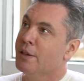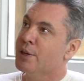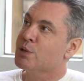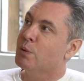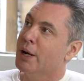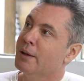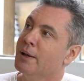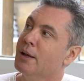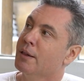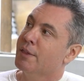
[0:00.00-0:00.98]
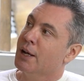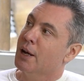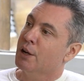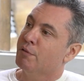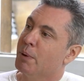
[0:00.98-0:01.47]
this way. The thing
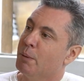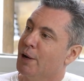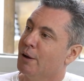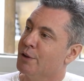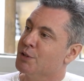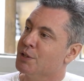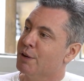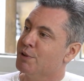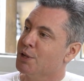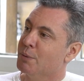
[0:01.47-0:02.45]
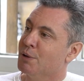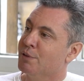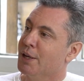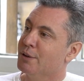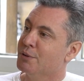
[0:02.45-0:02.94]
I love about biology is every time you
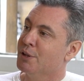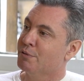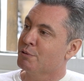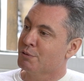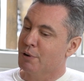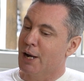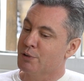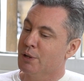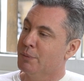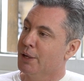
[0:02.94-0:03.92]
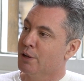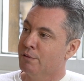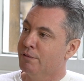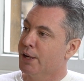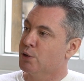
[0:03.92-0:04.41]
think you've cracked something, you'll
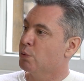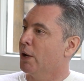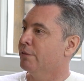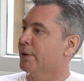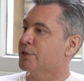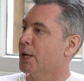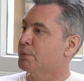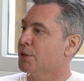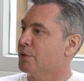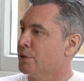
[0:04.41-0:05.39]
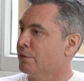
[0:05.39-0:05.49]
find 12 exceptions.